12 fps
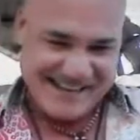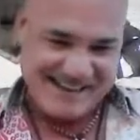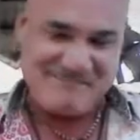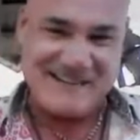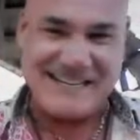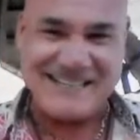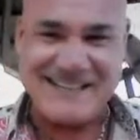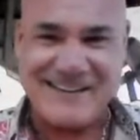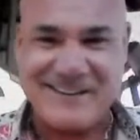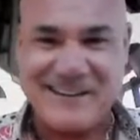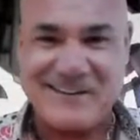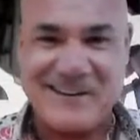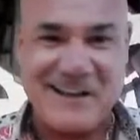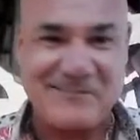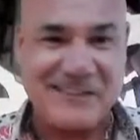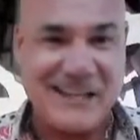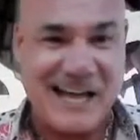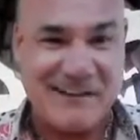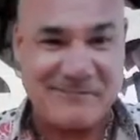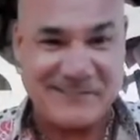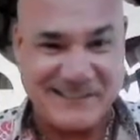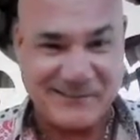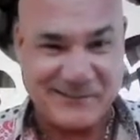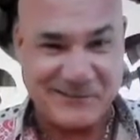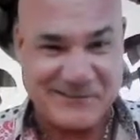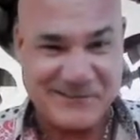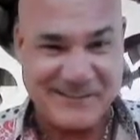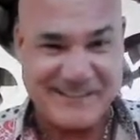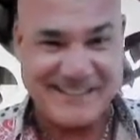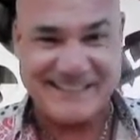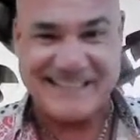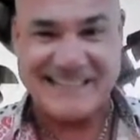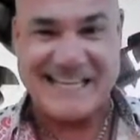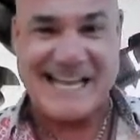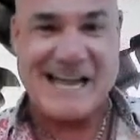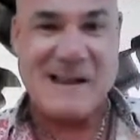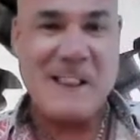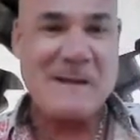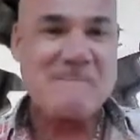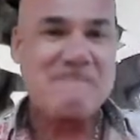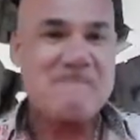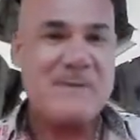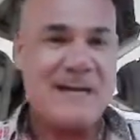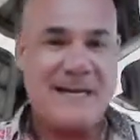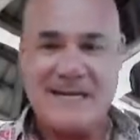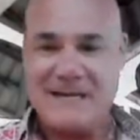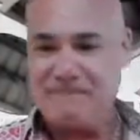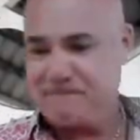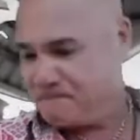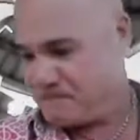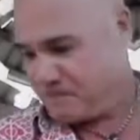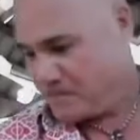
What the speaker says: I mean, you know, I don't have lofty goals or anything like that. Oh,